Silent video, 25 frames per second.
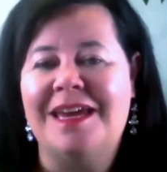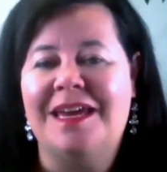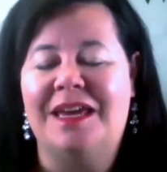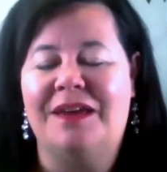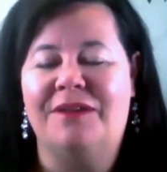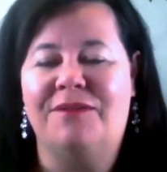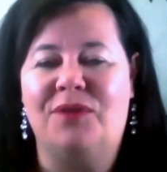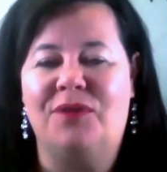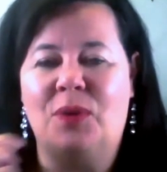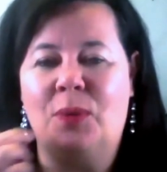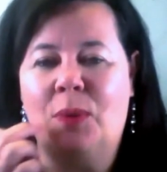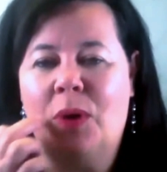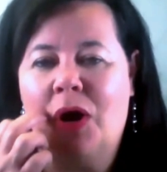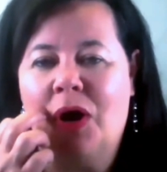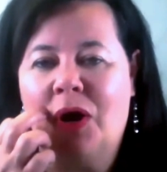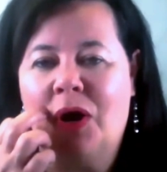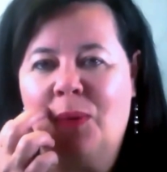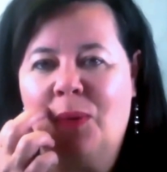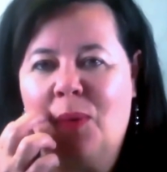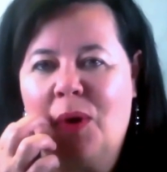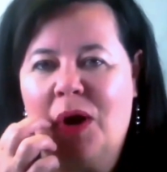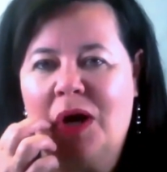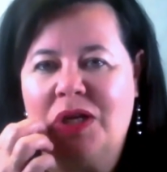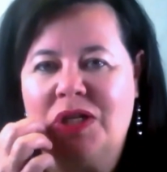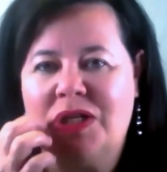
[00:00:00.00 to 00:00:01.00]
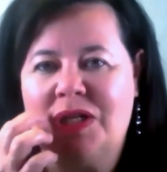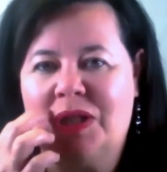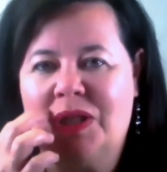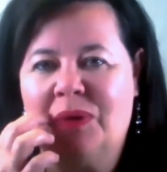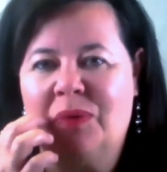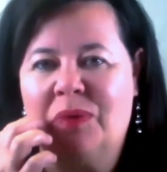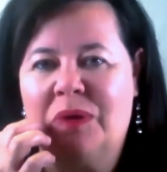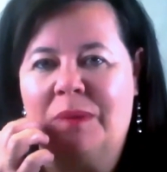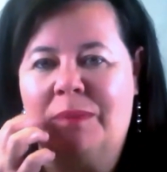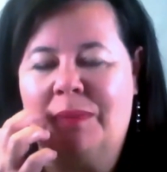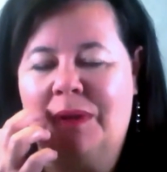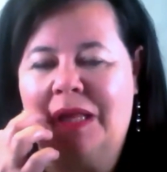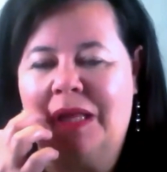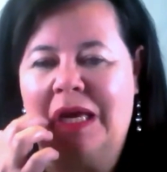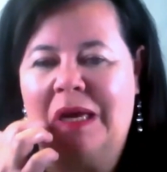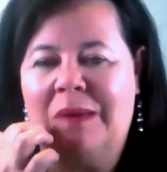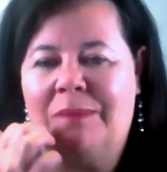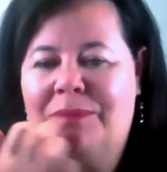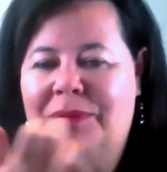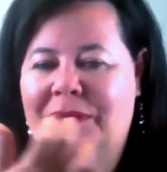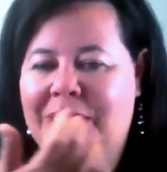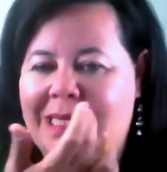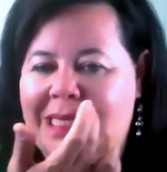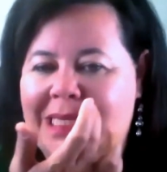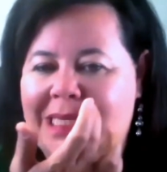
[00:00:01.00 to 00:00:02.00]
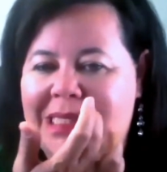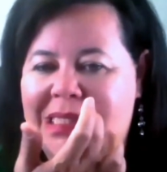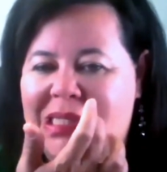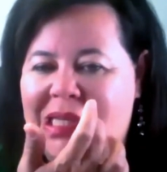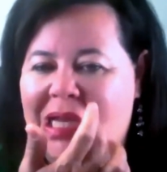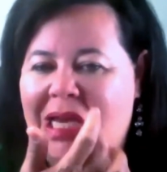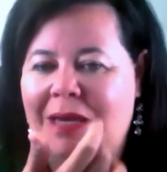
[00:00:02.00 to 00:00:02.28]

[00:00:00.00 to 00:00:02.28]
If you are watching the replay, please